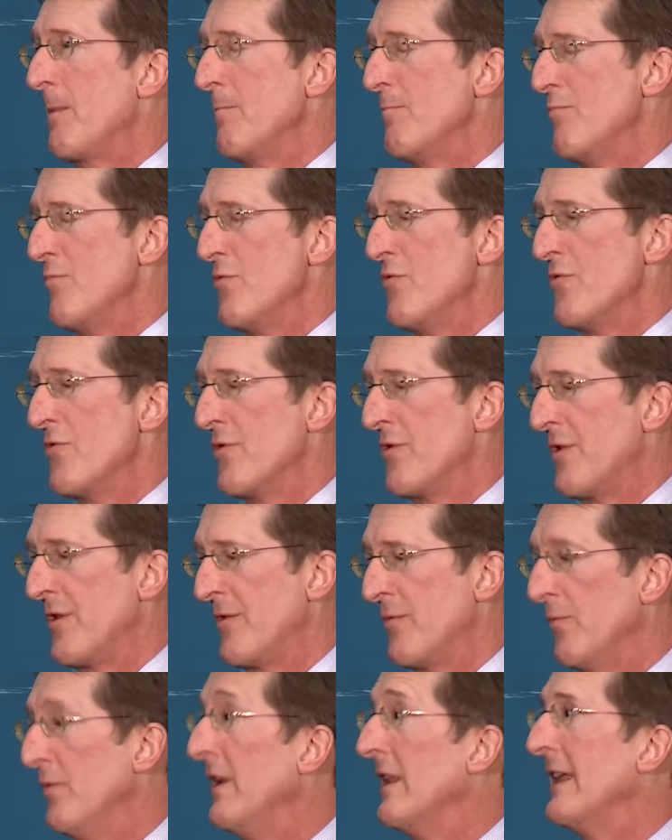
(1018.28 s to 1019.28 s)

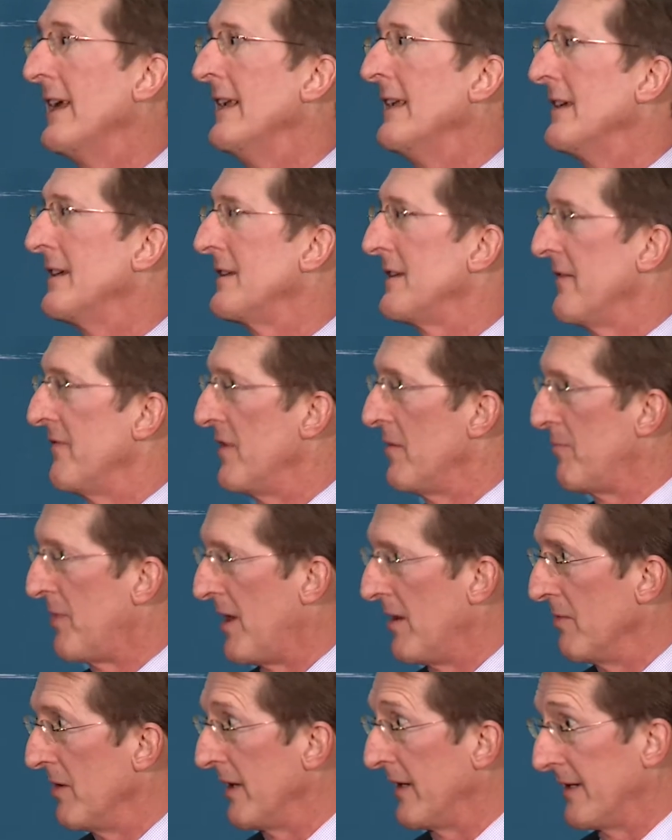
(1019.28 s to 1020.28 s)
more willingness of the
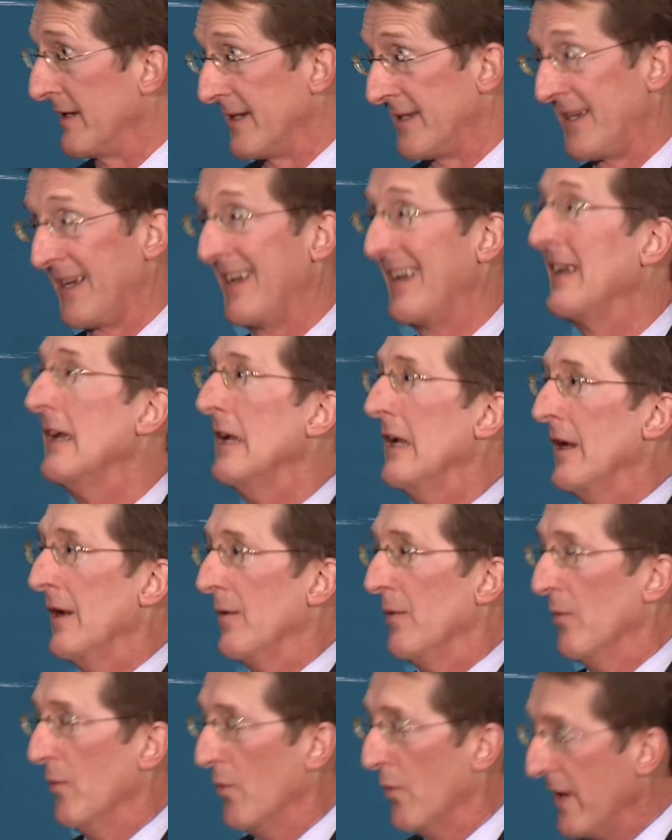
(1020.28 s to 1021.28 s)
public to say,
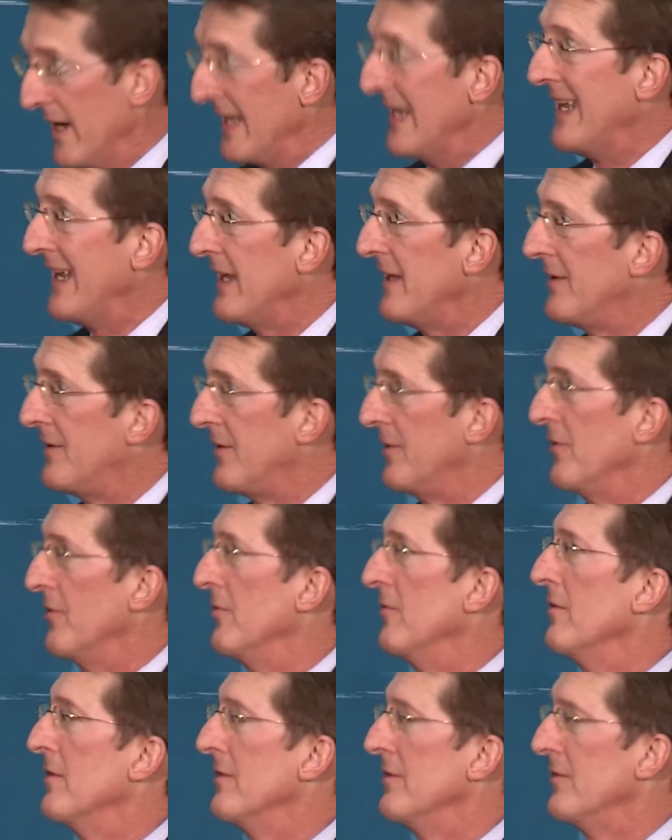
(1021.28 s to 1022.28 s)
we need
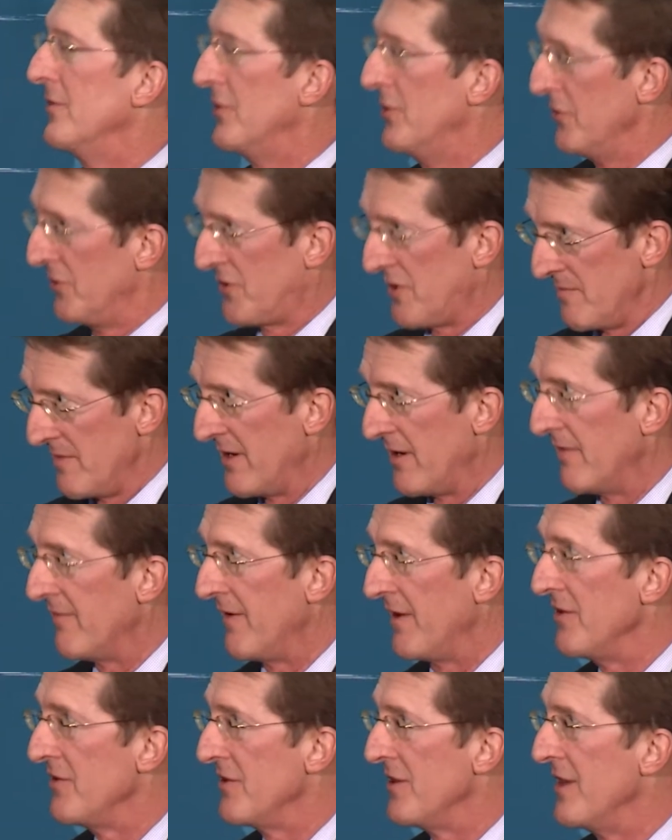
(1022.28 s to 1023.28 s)
to do some
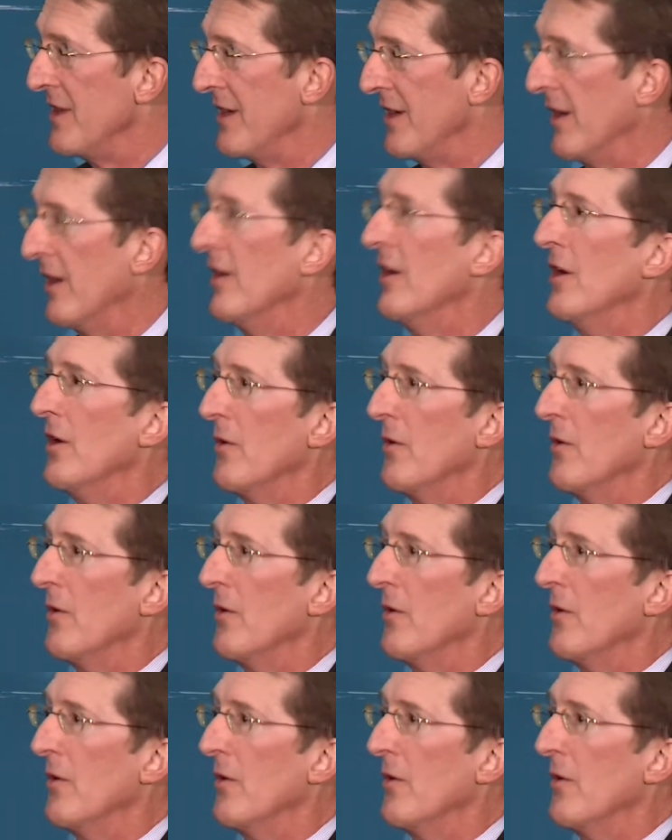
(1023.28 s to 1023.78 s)
intervention here.